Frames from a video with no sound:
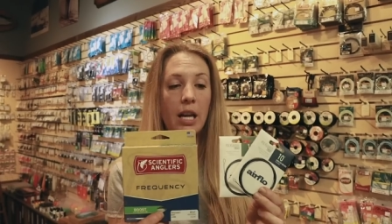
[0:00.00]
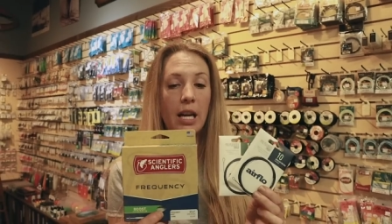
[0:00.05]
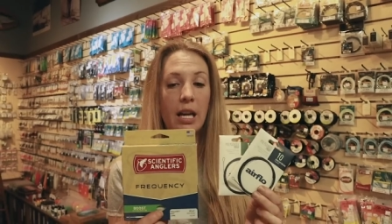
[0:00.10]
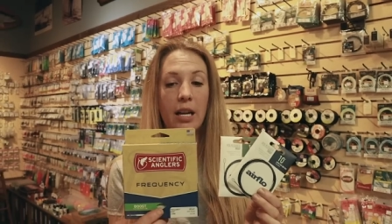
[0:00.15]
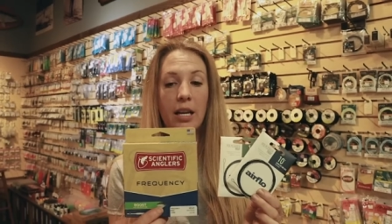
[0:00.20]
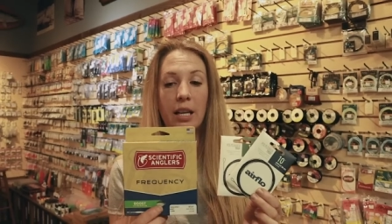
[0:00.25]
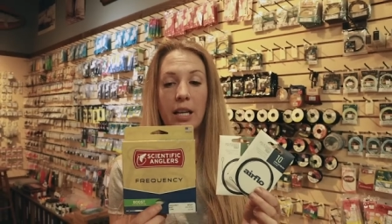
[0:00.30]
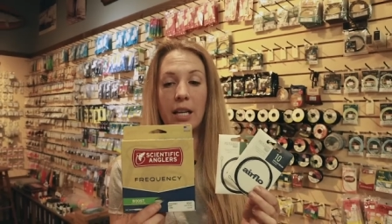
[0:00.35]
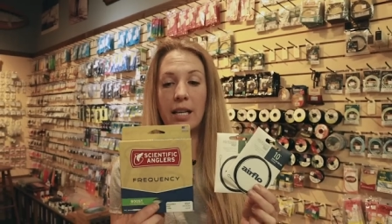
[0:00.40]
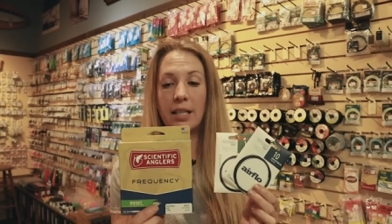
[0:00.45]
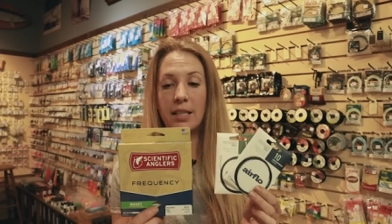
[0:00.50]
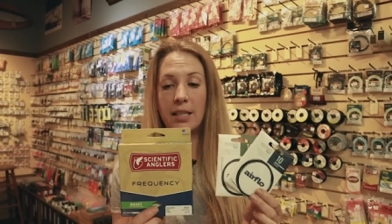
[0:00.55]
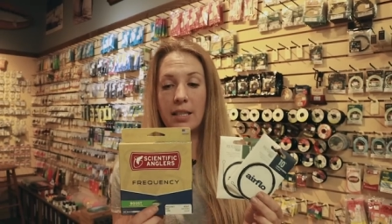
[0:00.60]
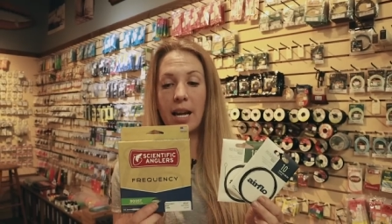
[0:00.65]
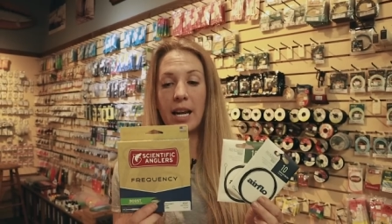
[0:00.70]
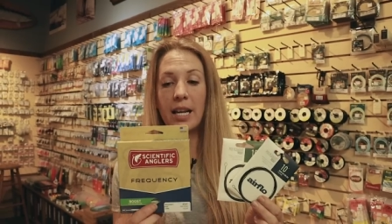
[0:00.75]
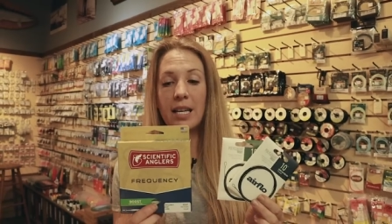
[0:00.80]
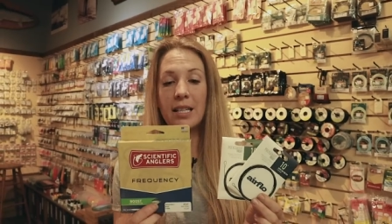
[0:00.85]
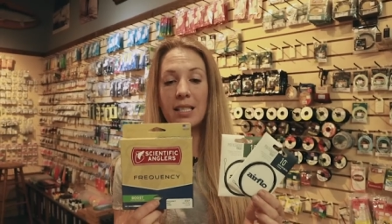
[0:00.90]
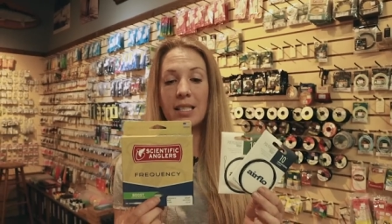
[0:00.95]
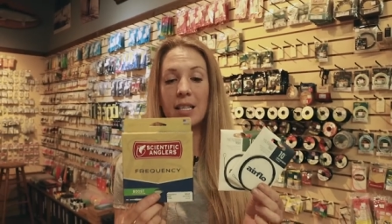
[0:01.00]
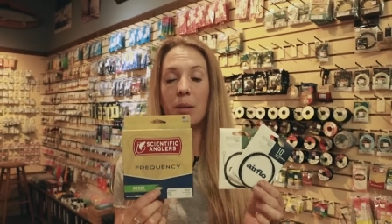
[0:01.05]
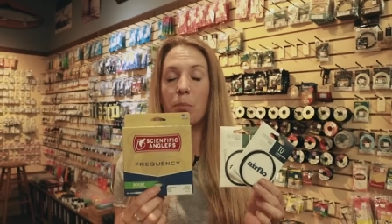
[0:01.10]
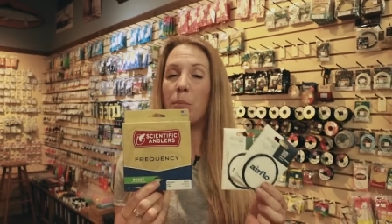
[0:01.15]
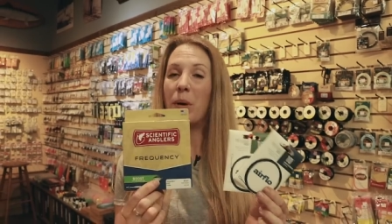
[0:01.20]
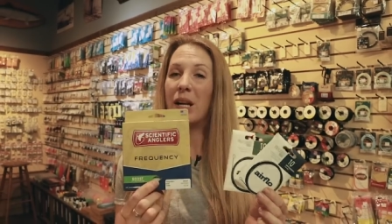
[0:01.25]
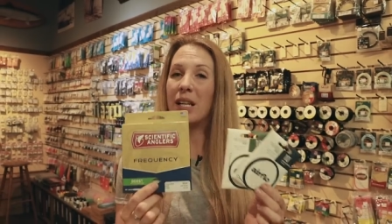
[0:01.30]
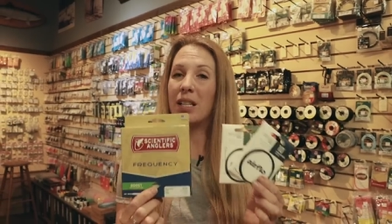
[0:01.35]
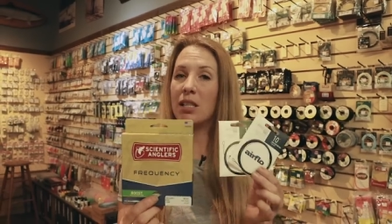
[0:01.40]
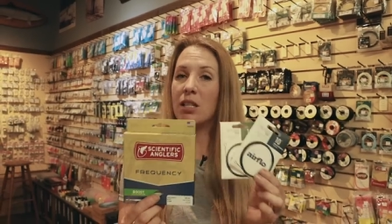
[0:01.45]
It's nice,
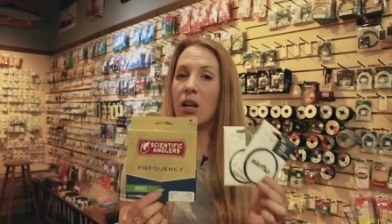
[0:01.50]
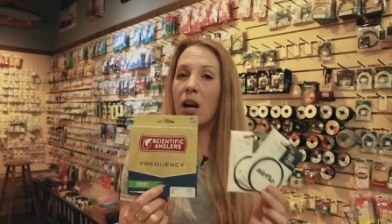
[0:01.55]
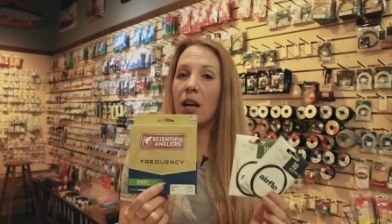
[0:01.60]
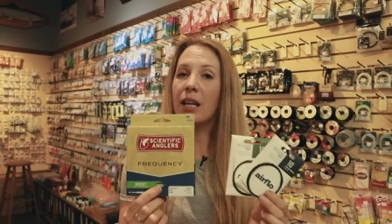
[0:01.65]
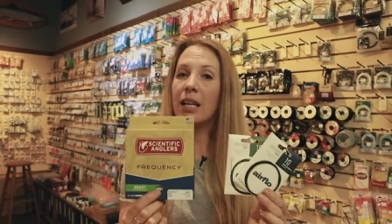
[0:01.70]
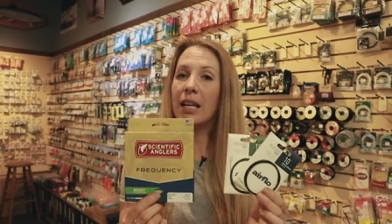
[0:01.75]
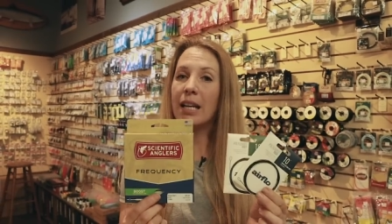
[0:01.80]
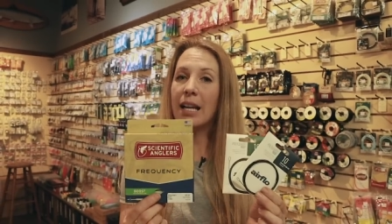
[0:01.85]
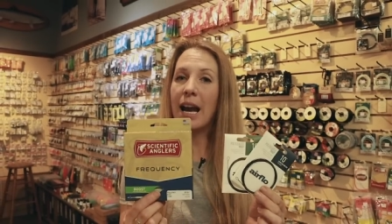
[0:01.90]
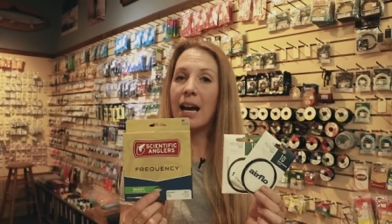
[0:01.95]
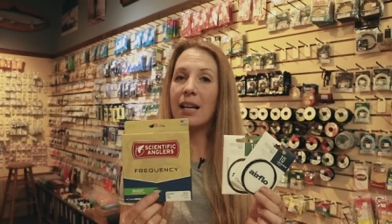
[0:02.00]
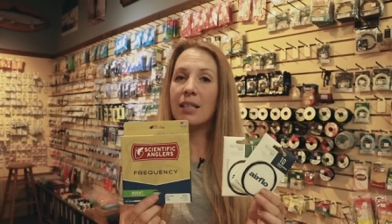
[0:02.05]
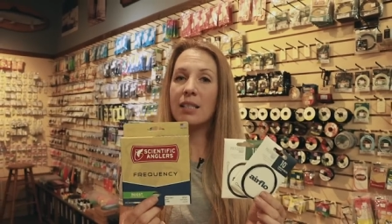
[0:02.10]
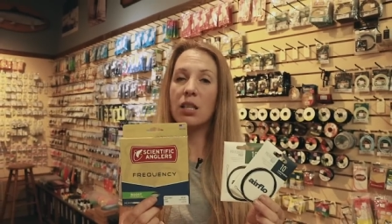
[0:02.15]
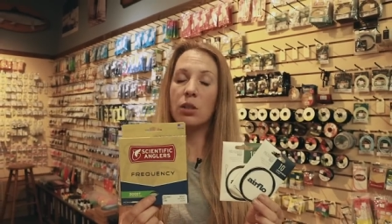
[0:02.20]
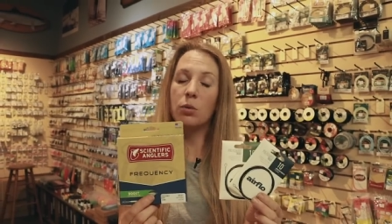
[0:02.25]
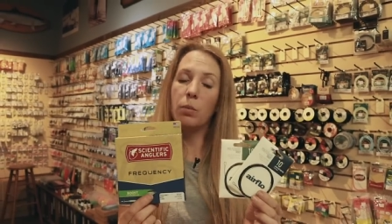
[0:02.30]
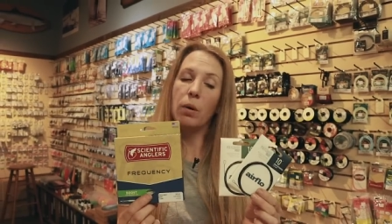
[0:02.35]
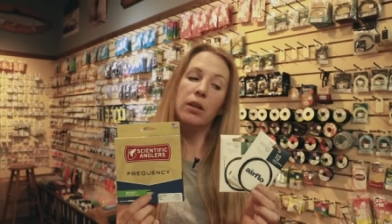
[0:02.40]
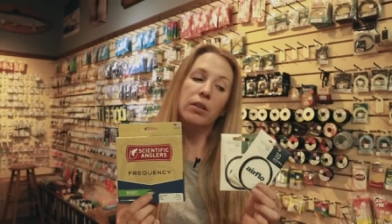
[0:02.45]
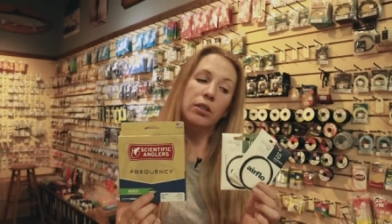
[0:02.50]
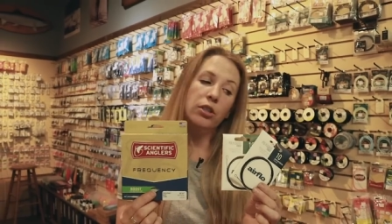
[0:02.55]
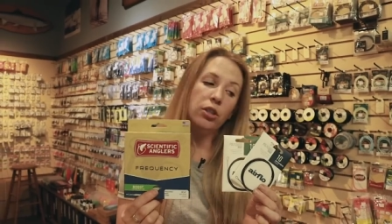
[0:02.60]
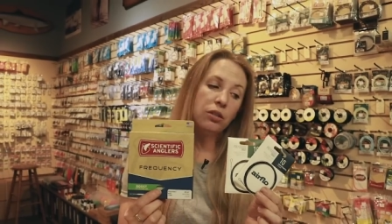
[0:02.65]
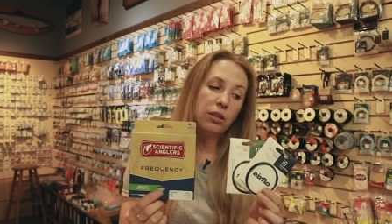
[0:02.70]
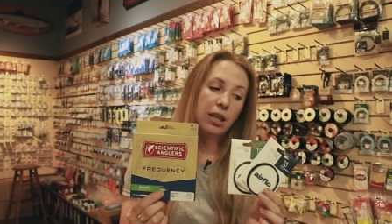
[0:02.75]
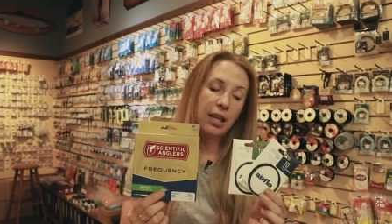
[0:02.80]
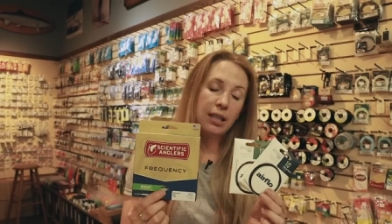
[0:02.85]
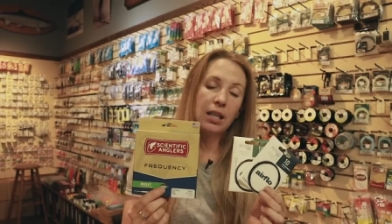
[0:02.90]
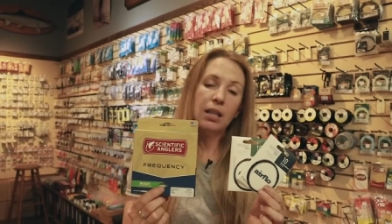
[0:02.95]
but it's not going to cast as well as
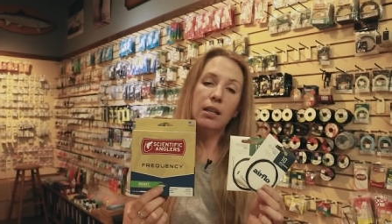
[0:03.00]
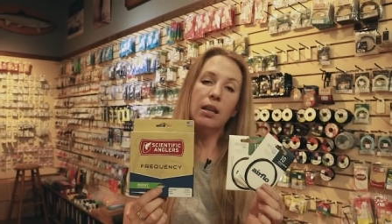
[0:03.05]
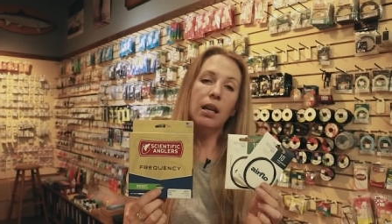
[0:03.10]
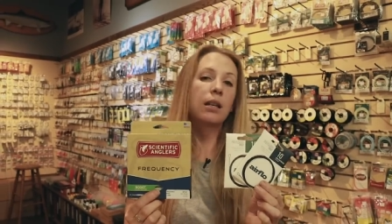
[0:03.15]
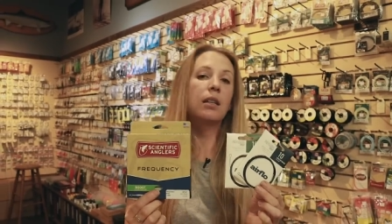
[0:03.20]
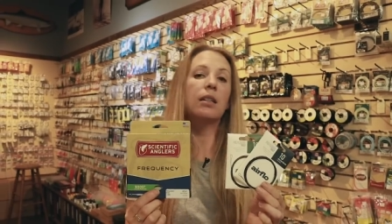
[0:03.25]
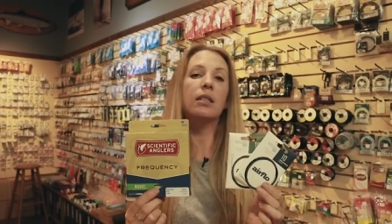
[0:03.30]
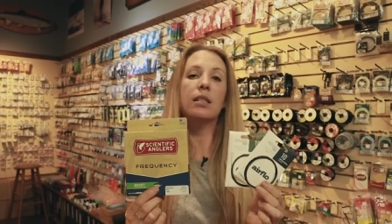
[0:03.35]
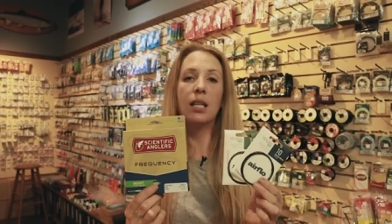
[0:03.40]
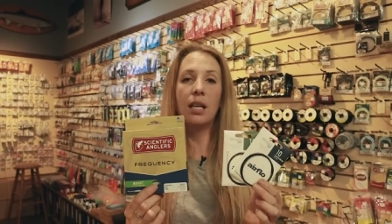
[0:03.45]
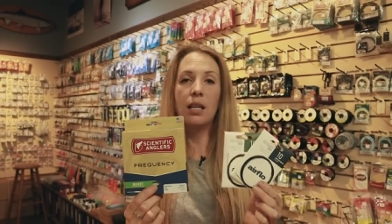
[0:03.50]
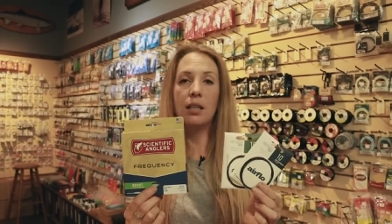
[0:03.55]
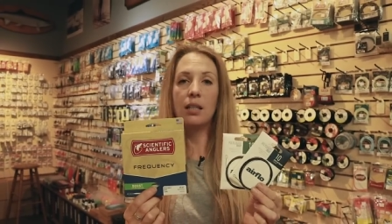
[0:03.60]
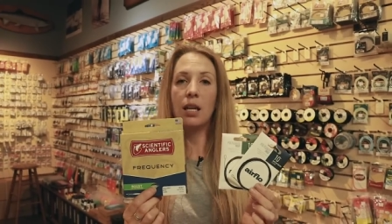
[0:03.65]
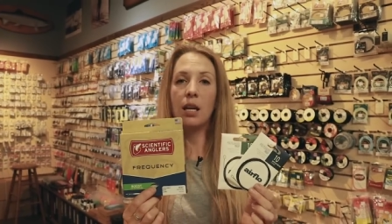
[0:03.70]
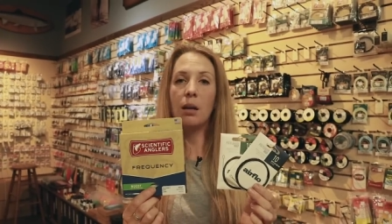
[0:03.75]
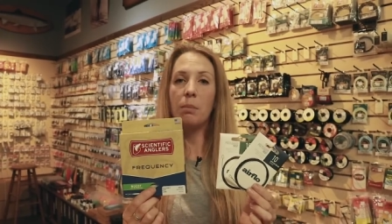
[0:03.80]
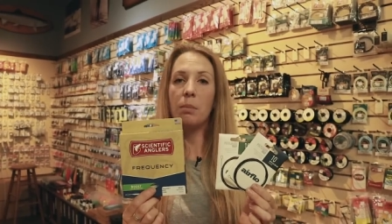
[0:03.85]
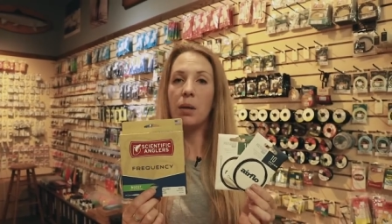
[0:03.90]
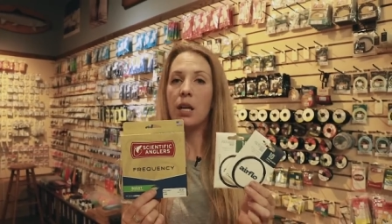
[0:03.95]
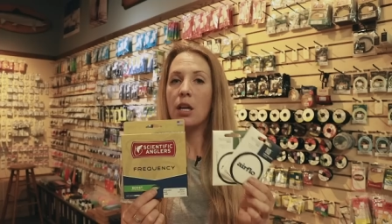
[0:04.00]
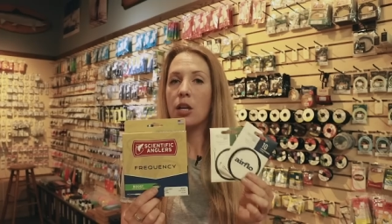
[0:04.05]
your designated sink tip.